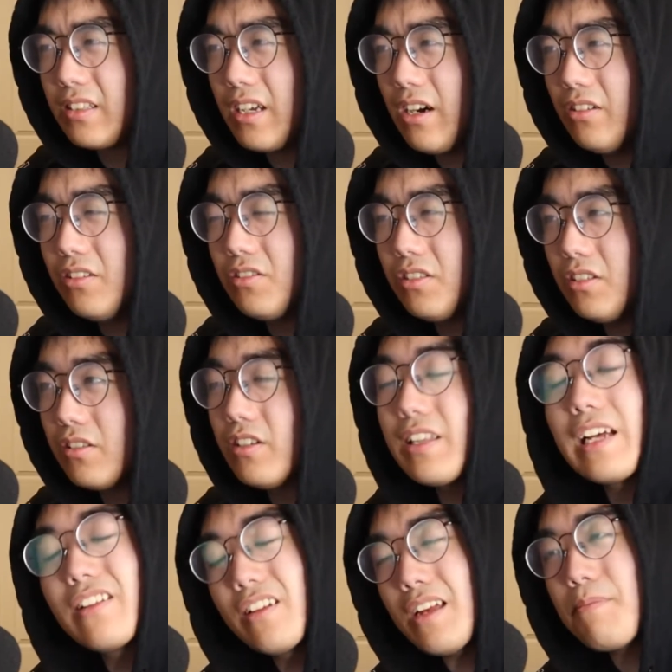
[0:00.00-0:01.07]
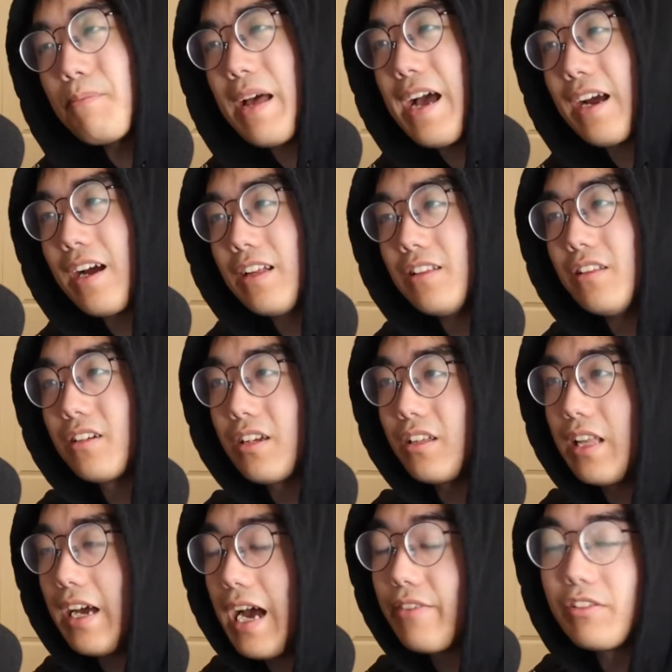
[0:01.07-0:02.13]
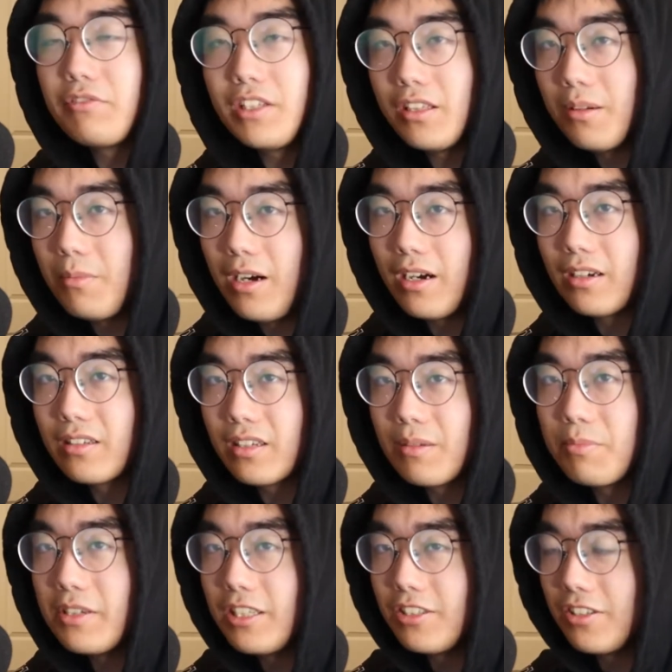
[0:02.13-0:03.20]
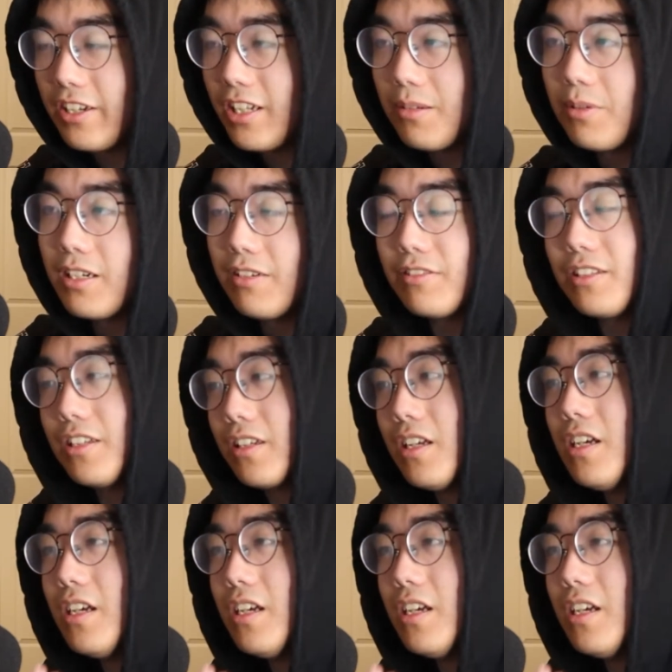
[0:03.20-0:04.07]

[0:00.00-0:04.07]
honestly, looking back at it, looking like after reading the manga compared to the anime and everything,